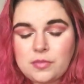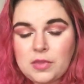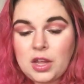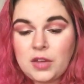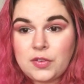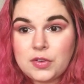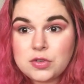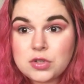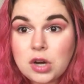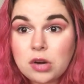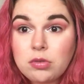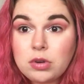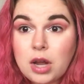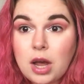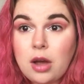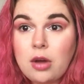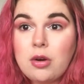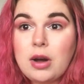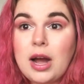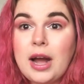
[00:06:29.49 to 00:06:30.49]
If you don't
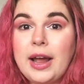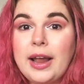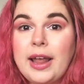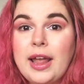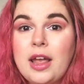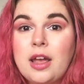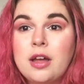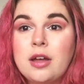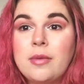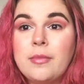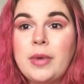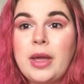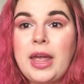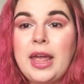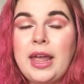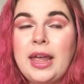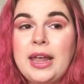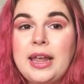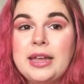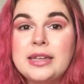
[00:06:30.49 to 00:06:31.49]
know, I am
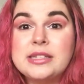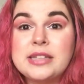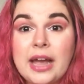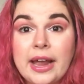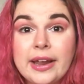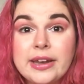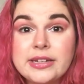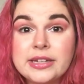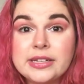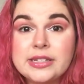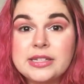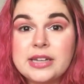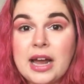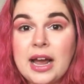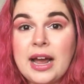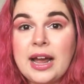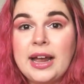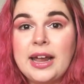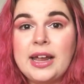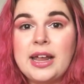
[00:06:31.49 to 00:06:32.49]
a scientist.
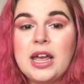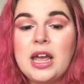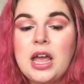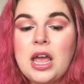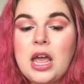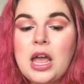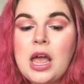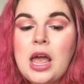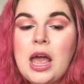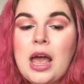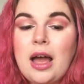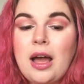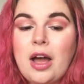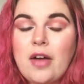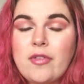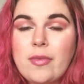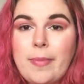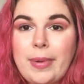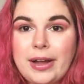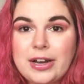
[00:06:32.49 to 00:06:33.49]
I
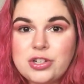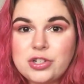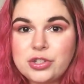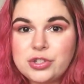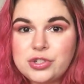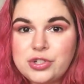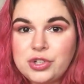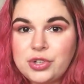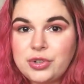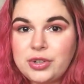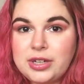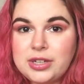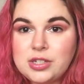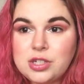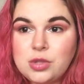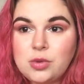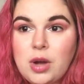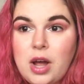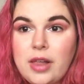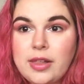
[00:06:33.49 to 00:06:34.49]
have a bachelor's degree in
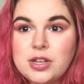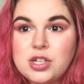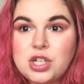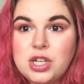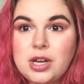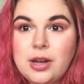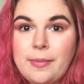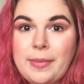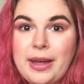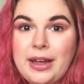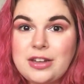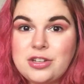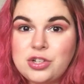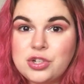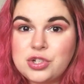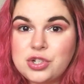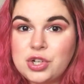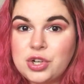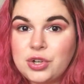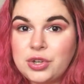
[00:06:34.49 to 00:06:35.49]
zoology, a
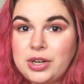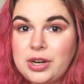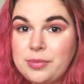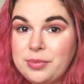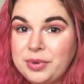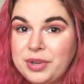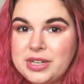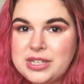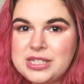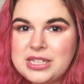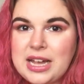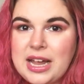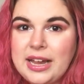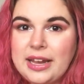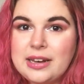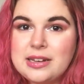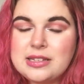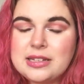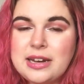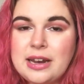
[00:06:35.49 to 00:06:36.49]
master's degree in marine
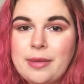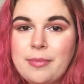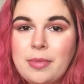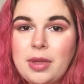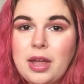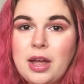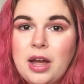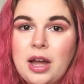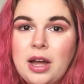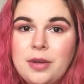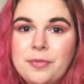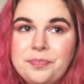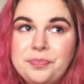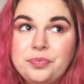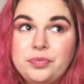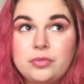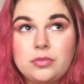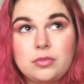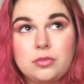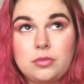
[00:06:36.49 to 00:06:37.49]
science, and
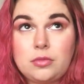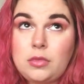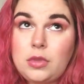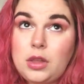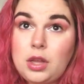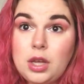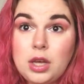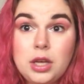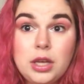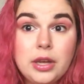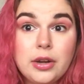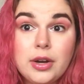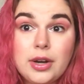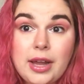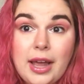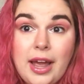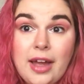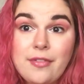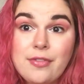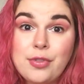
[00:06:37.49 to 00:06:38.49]
I'm a year and
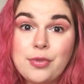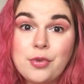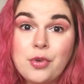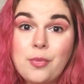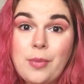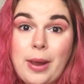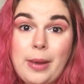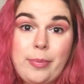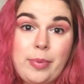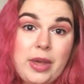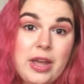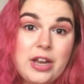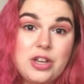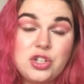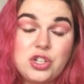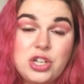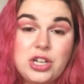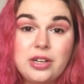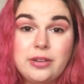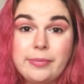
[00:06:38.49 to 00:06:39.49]
a half through my
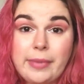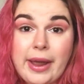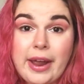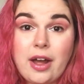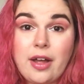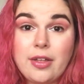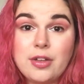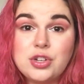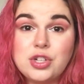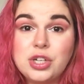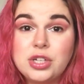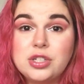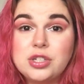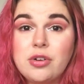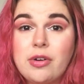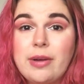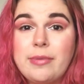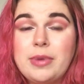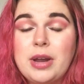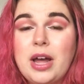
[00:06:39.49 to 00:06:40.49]
PhD in biology.
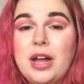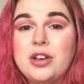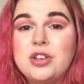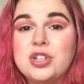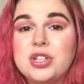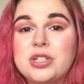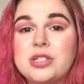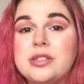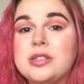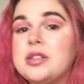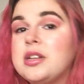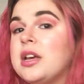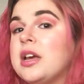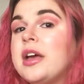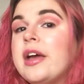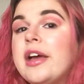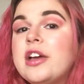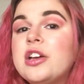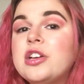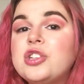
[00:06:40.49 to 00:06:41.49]
So I'm not just
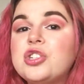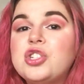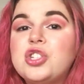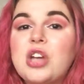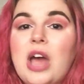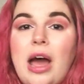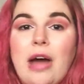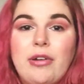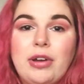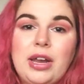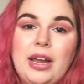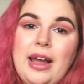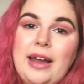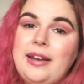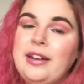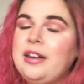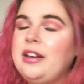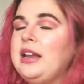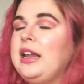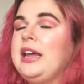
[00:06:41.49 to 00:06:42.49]
shouting. I
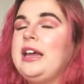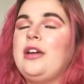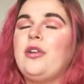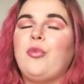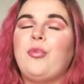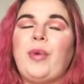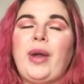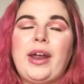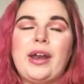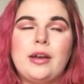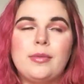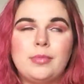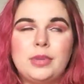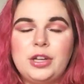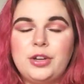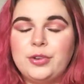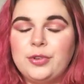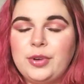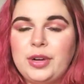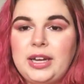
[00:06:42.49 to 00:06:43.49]
didn't like
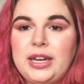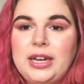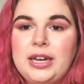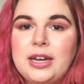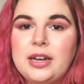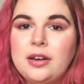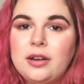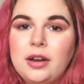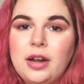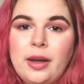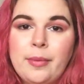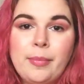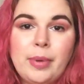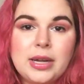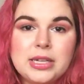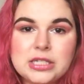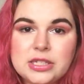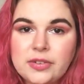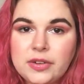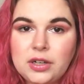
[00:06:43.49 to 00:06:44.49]
randomly read a
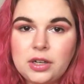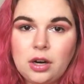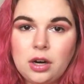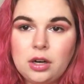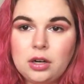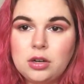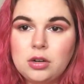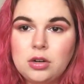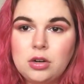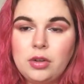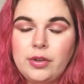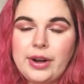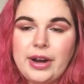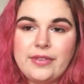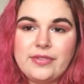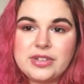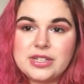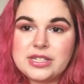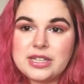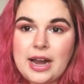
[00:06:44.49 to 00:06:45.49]
BuzzFeed article and
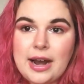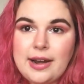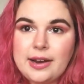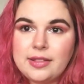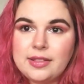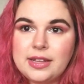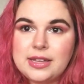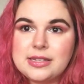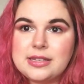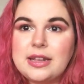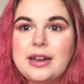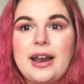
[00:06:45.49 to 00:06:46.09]
I've decided this.